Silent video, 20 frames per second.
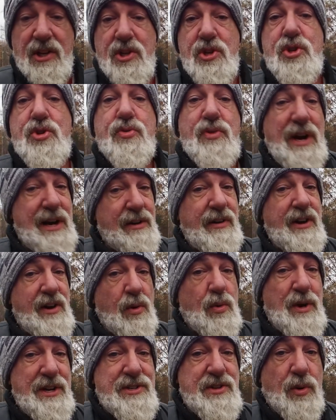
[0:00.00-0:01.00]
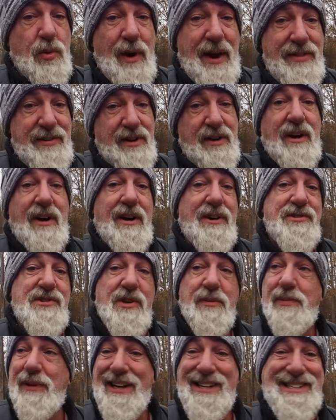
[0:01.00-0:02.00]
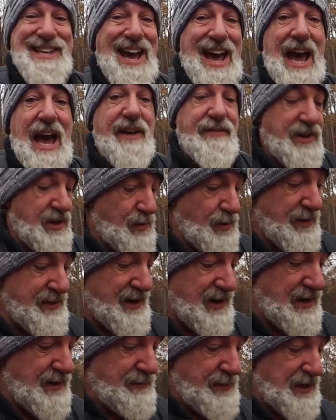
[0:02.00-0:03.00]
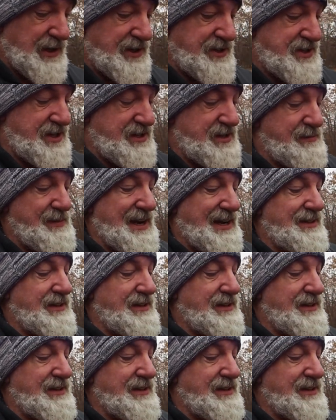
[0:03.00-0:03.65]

Dreary winter weather also plays havoc with our ability to make